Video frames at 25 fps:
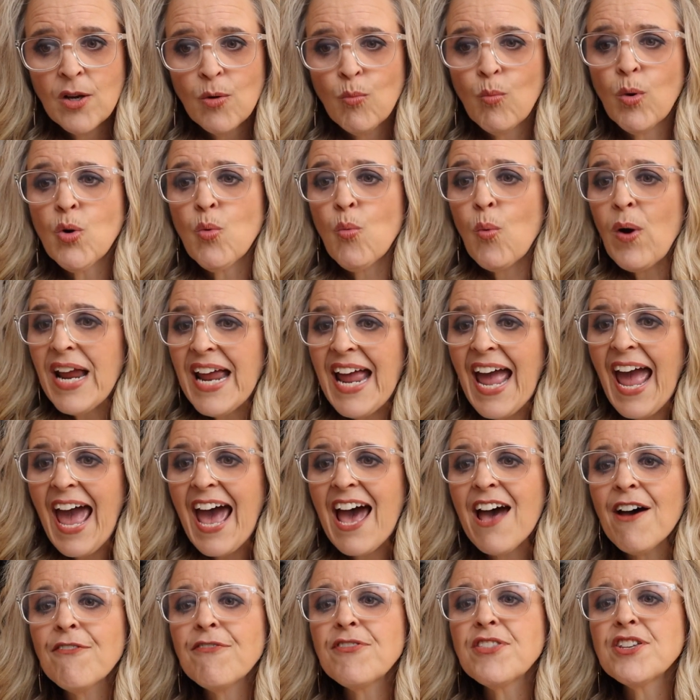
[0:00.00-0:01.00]
When we
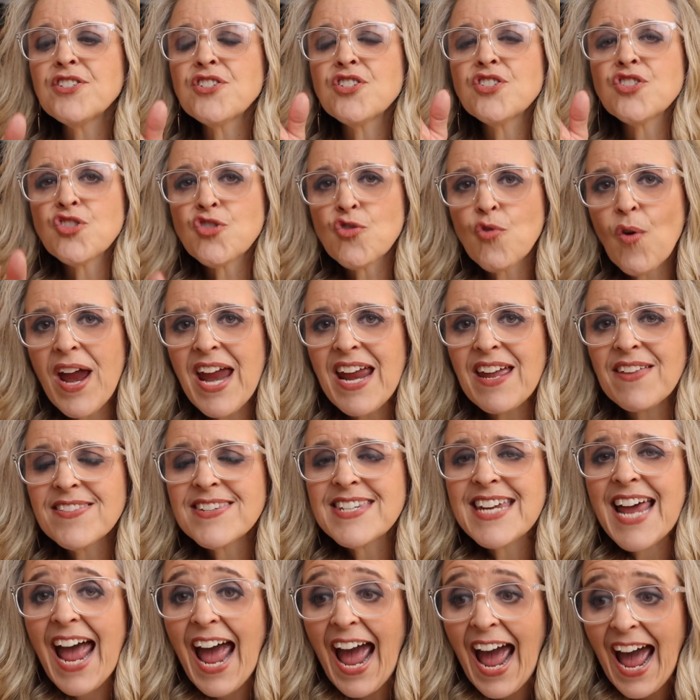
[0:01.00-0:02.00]
have the strength
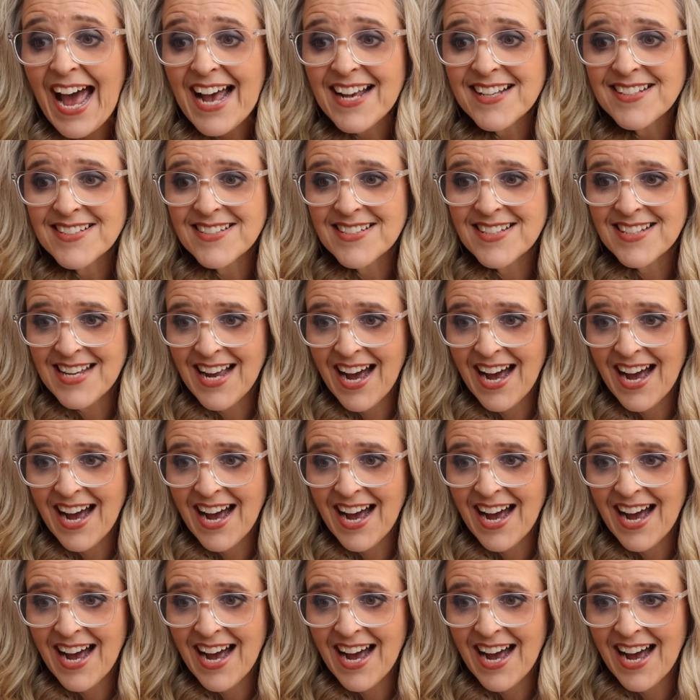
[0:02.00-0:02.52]
to ask